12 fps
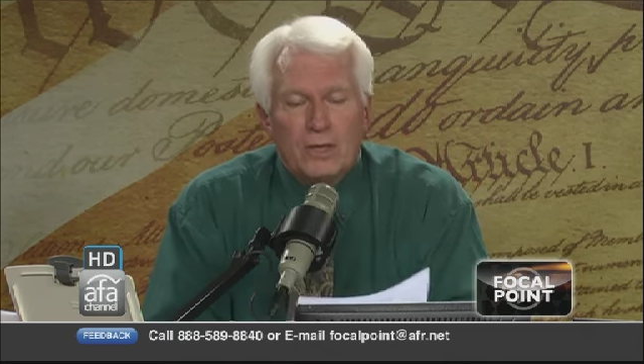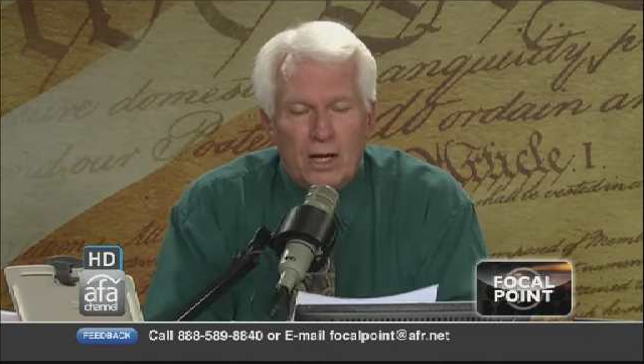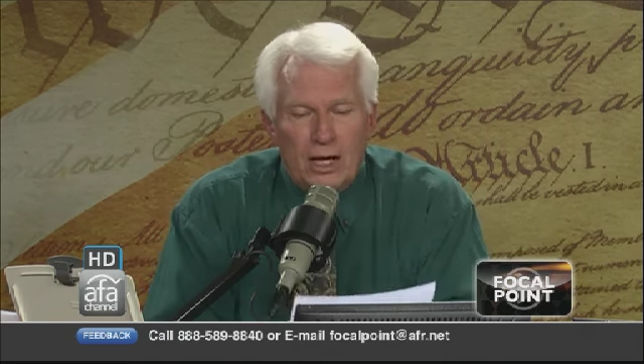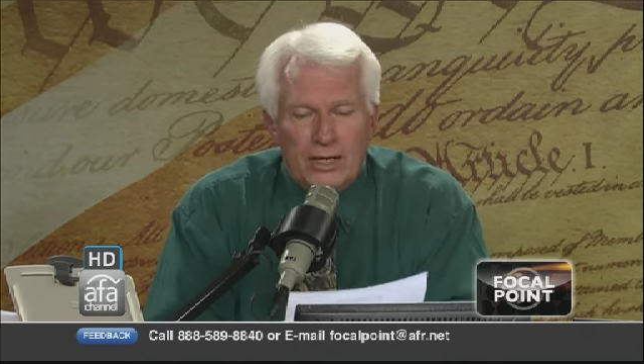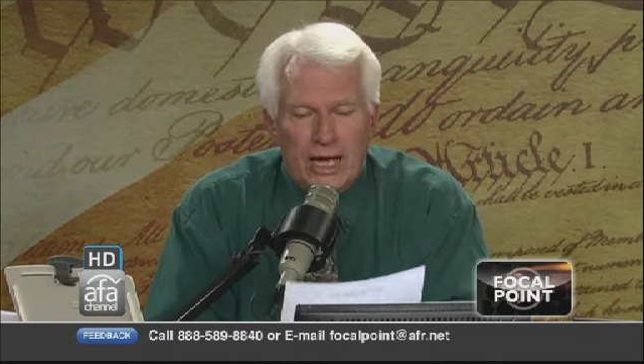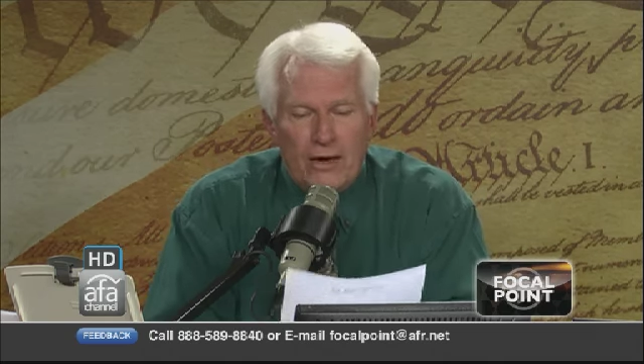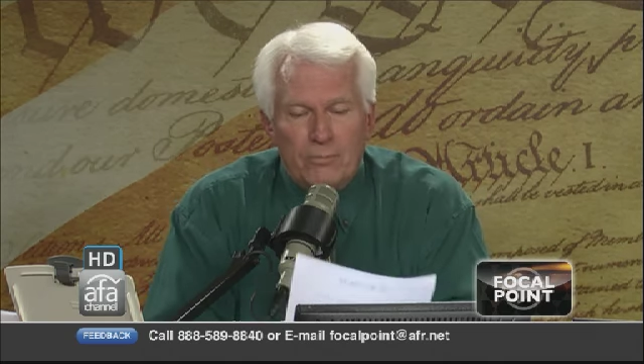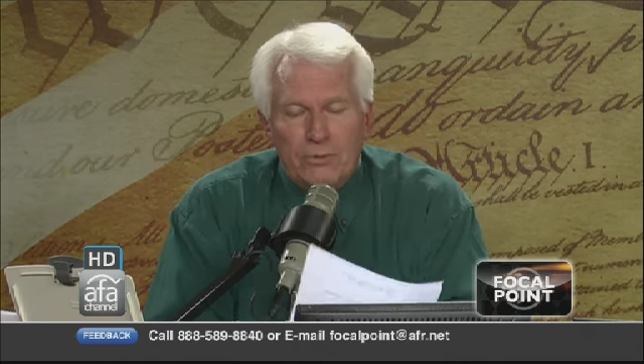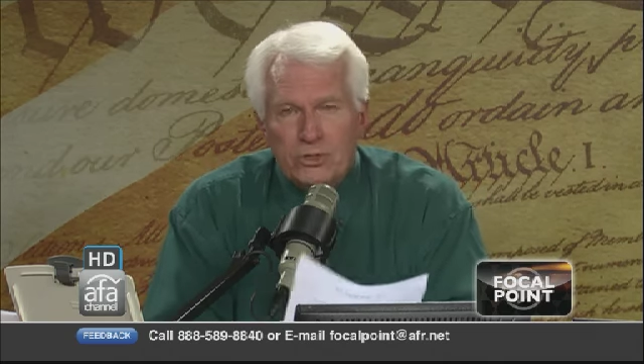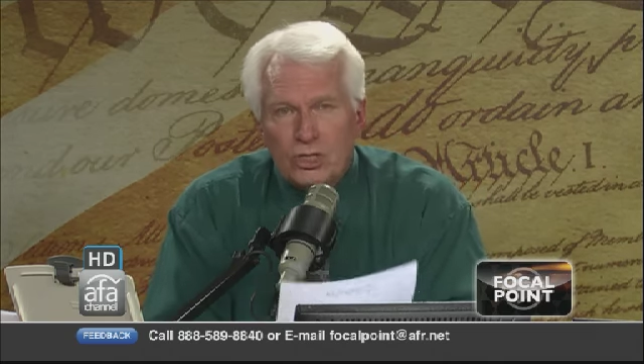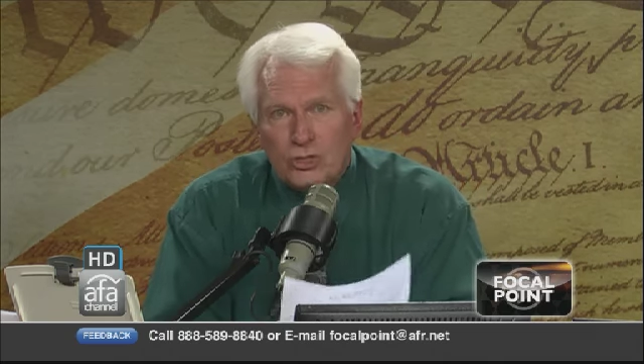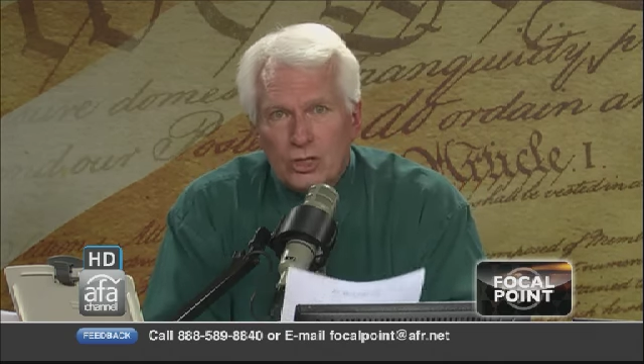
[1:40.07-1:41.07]
now in
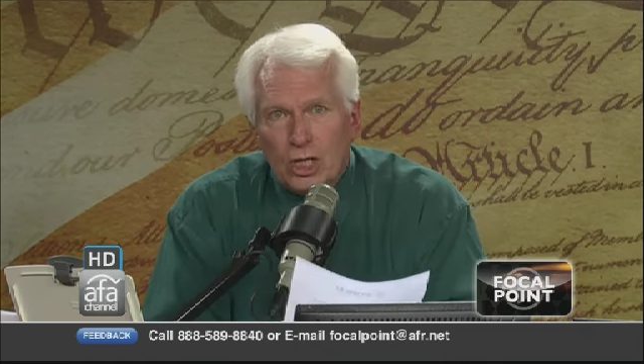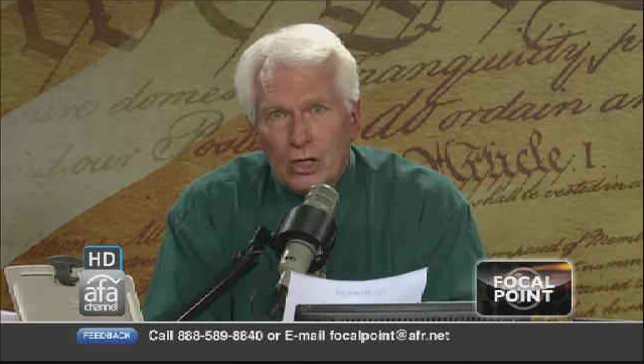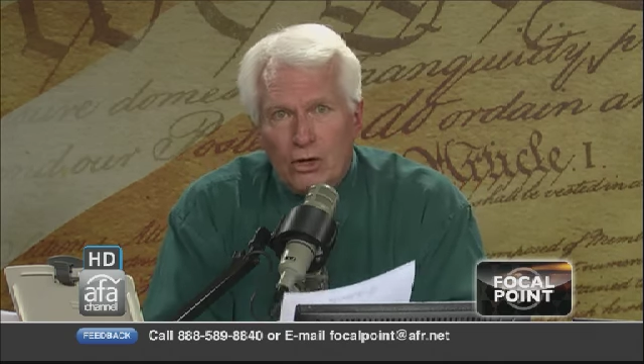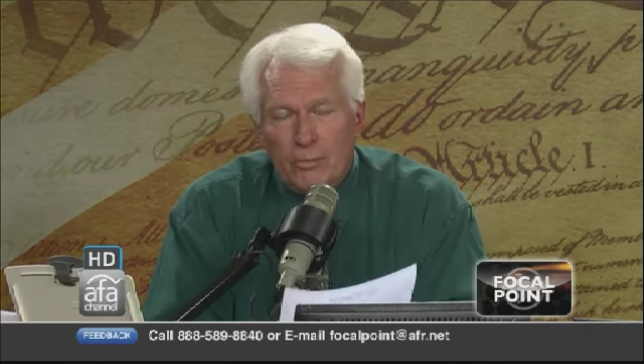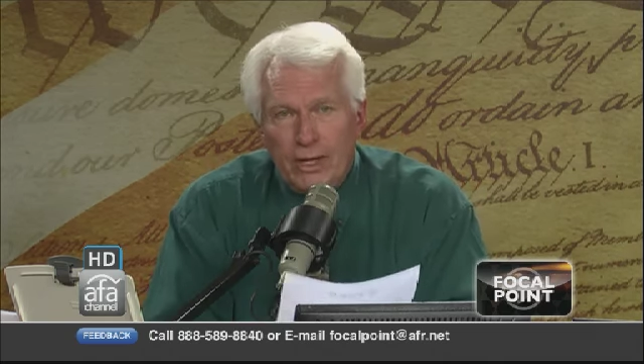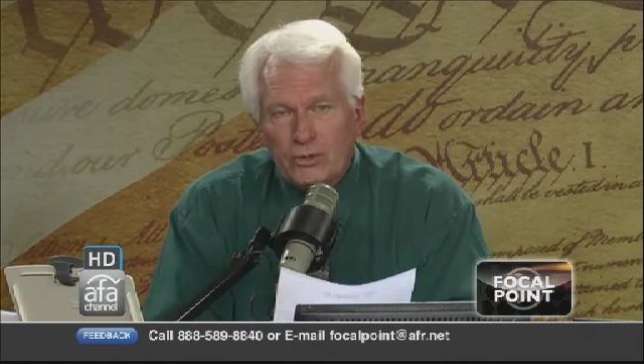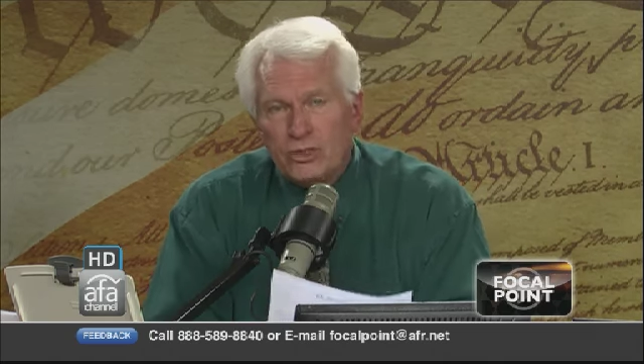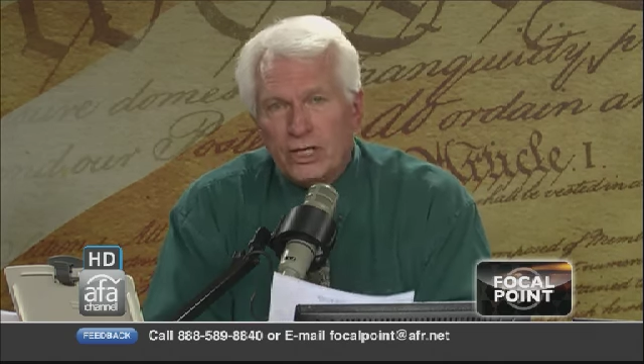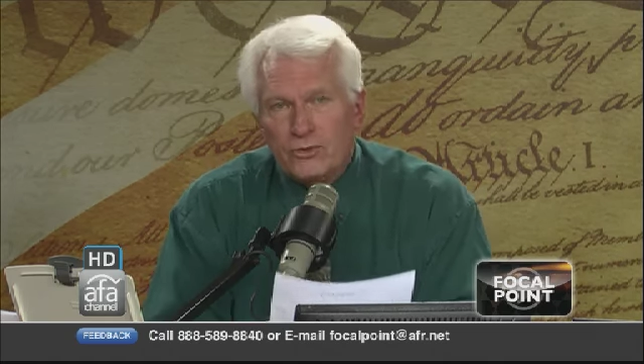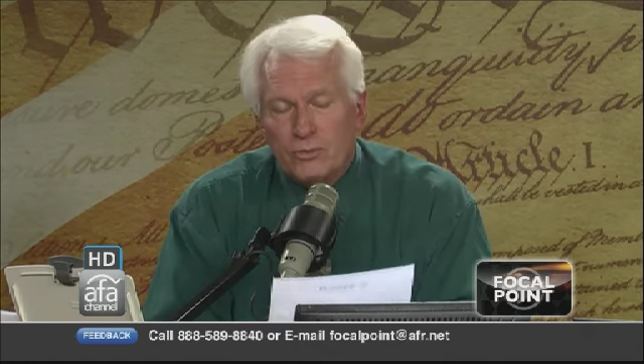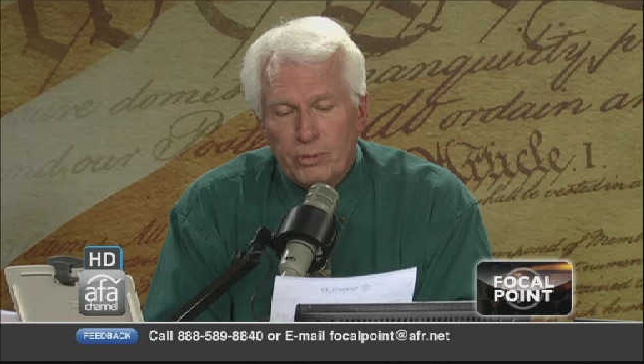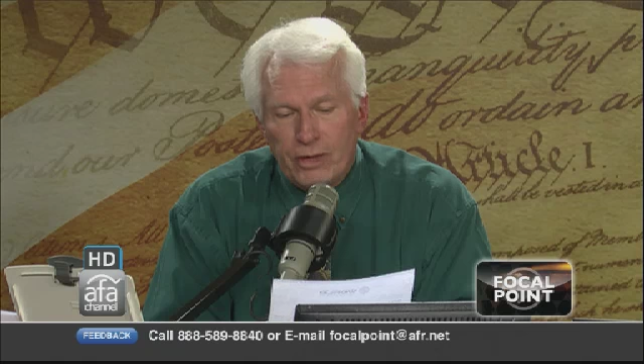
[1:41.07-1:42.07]
position to know about
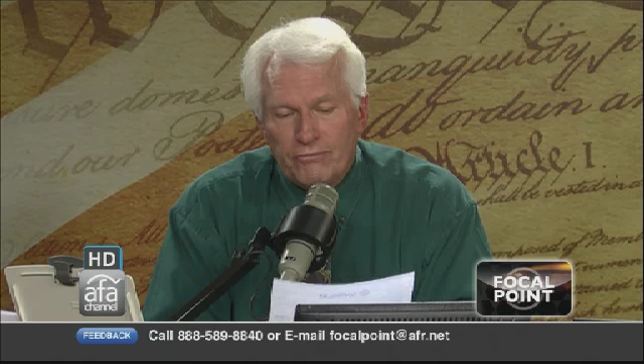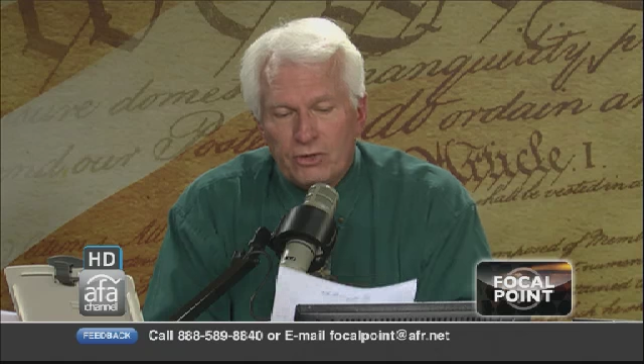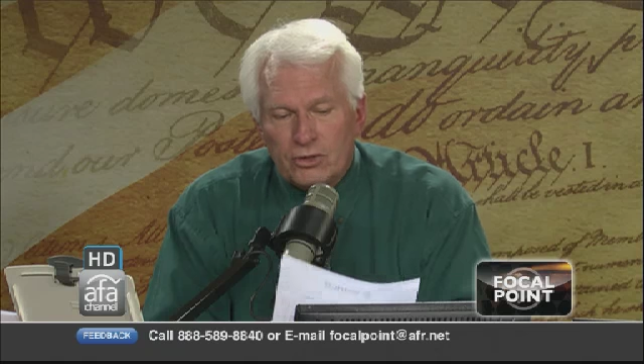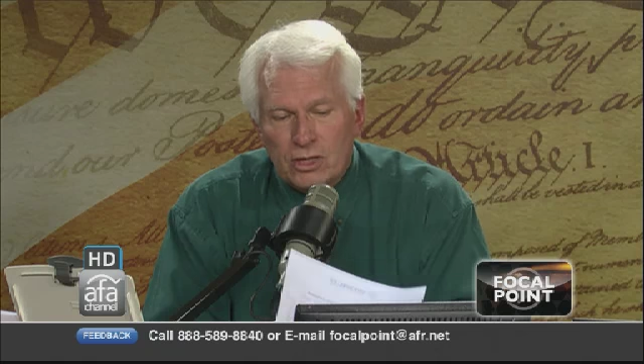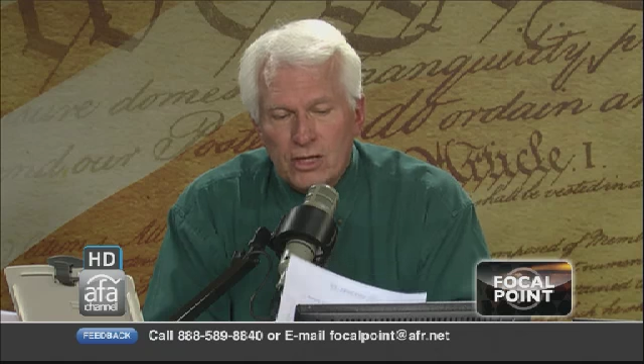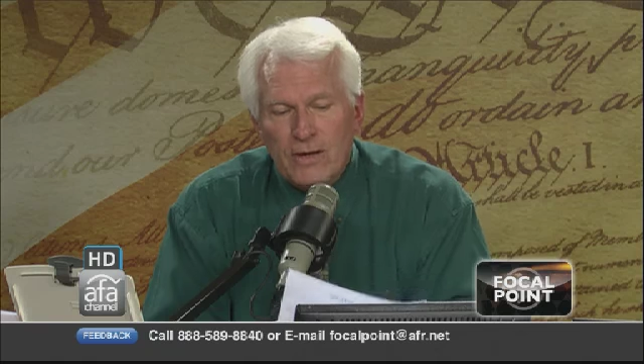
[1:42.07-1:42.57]
sexual preference.